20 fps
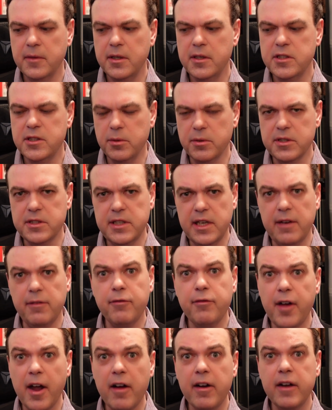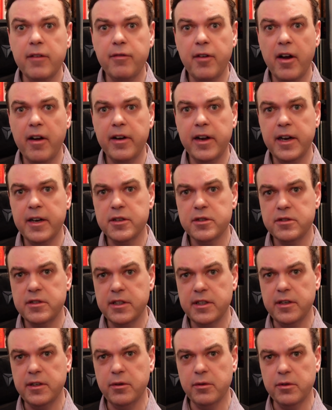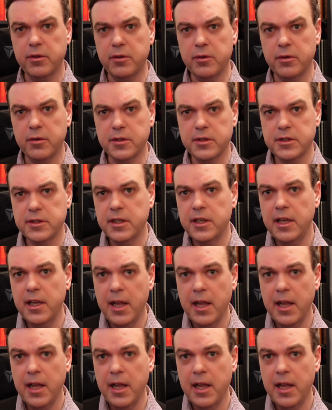So we'll see. Very, very interested in your thoughts.